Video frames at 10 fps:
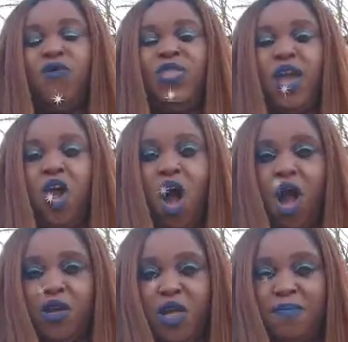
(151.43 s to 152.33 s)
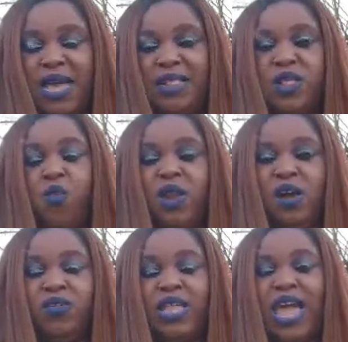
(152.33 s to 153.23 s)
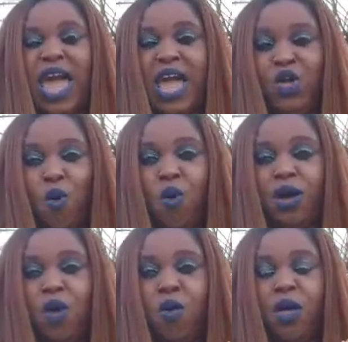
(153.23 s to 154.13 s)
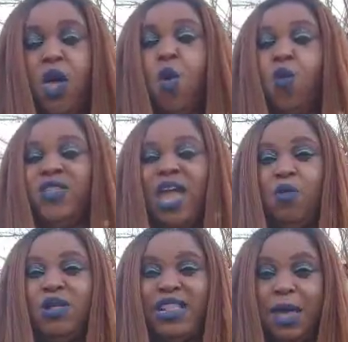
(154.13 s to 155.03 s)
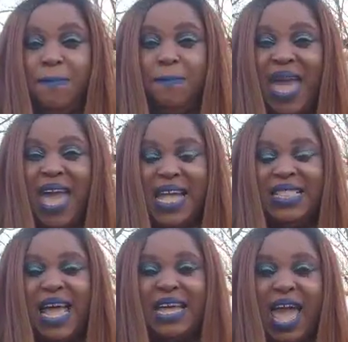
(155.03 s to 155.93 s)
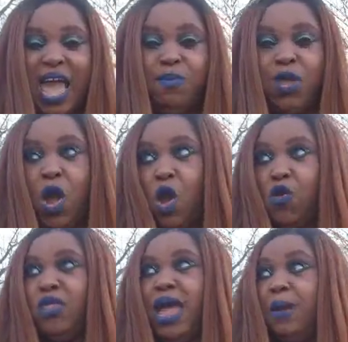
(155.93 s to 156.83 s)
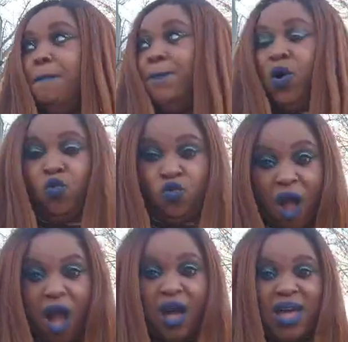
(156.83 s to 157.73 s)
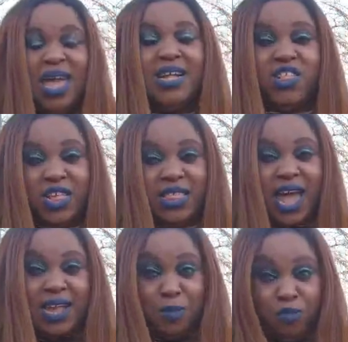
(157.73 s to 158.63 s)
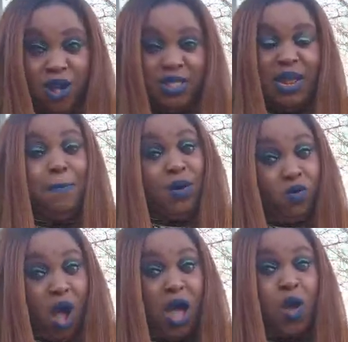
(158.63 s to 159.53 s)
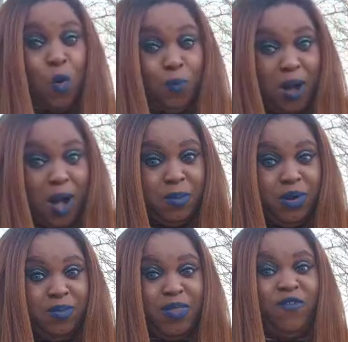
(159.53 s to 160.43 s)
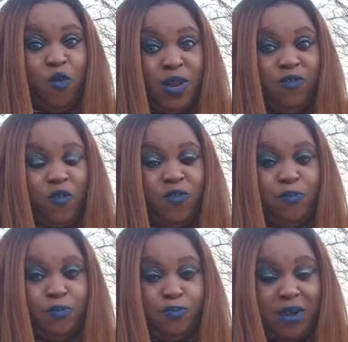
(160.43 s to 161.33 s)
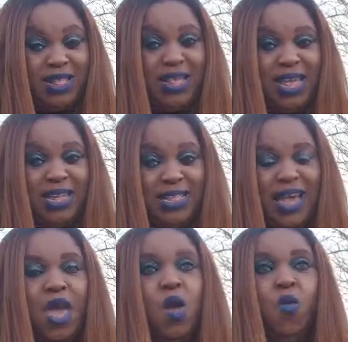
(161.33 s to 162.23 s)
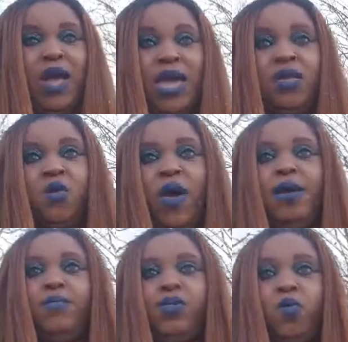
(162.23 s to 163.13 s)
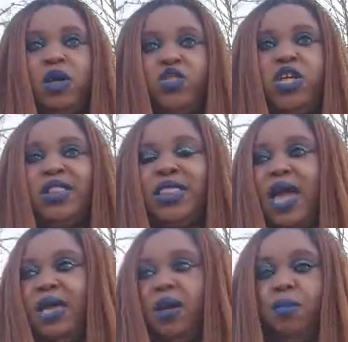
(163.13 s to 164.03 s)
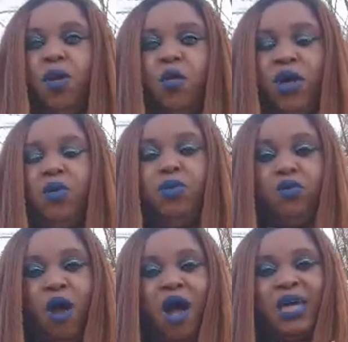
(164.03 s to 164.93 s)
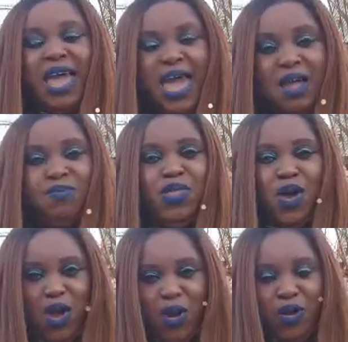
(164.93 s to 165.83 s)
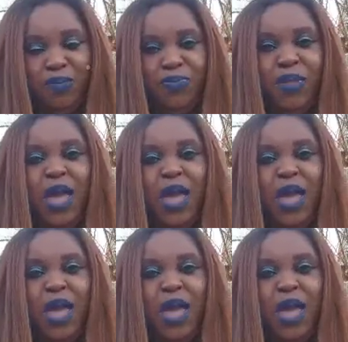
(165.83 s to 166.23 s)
with their arguments or whatever they had going on. Where there was a man that came to her named Barak just like the President Barack Obama, the 44th president. Well, anyway, well, just like, well, Barak came to her